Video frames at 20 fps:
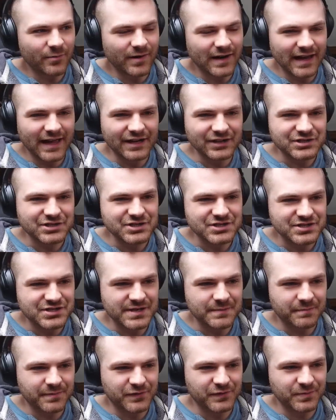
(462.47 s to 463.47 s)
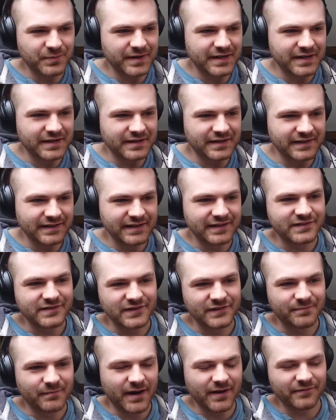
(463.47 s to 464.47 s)
a relationship between lead
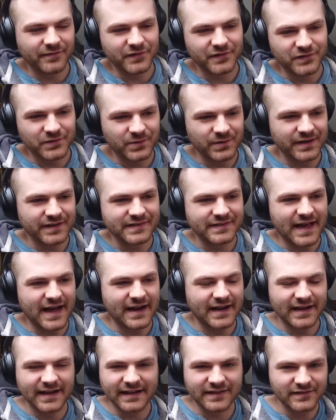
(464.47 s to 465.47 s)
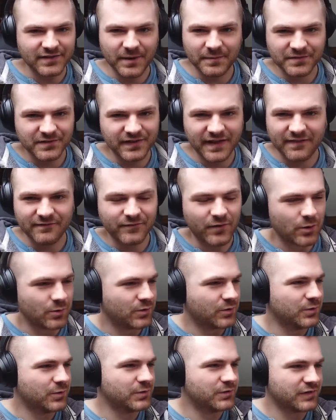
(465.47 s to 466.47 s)
singer of My First Story and Taka in terms of their
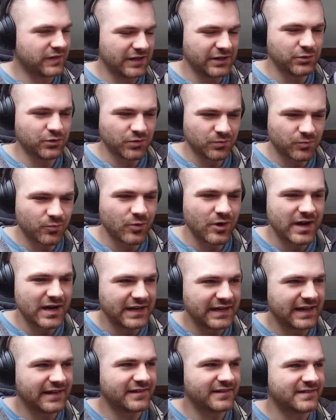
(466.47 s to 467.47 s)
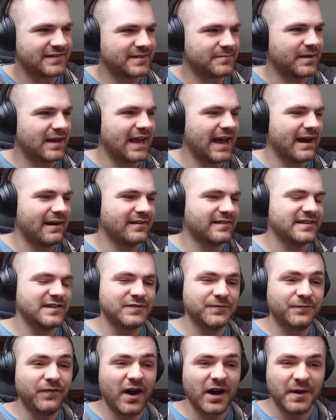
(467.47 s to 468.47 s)
vocals. Like you can really get the similarities.
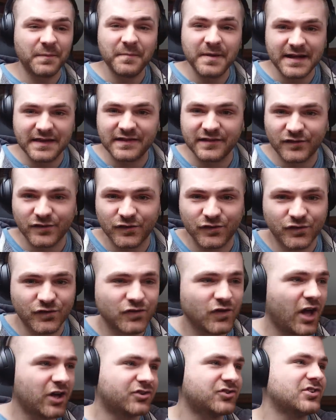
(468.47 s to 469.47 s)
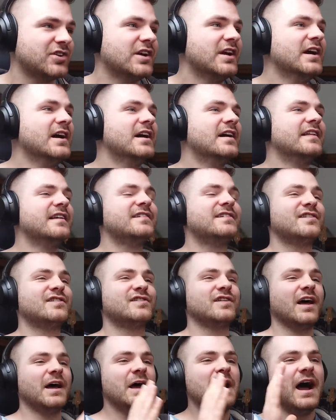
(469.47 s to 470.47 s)
Fuck me,
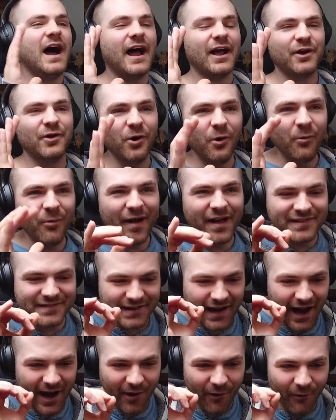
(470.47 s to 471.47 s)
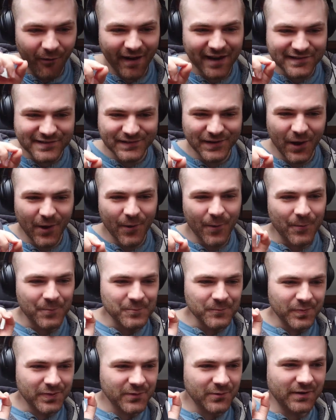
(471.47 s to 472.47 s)
I always know
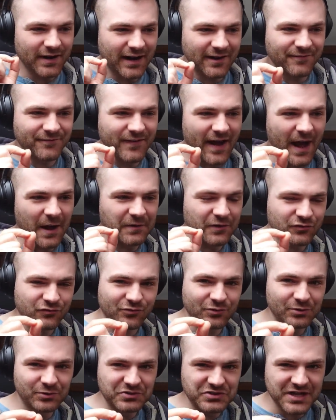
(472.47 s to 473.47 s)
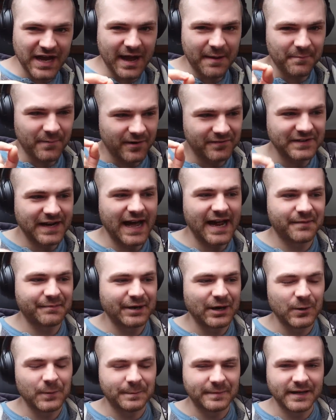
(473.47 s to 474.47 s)
when I found a true gem of an anime
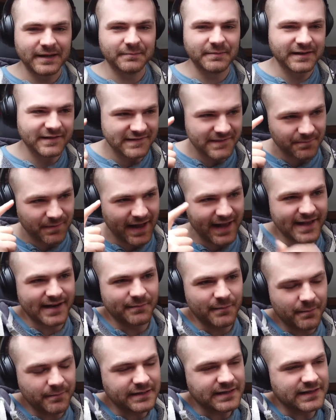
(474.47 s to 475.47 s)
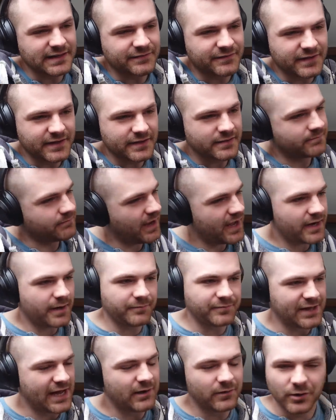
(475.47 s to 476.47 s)
opening, because in my head I'm immediately thinking, man,
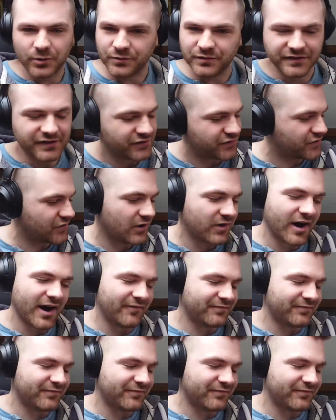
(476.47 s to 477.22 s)
I'm downloading this song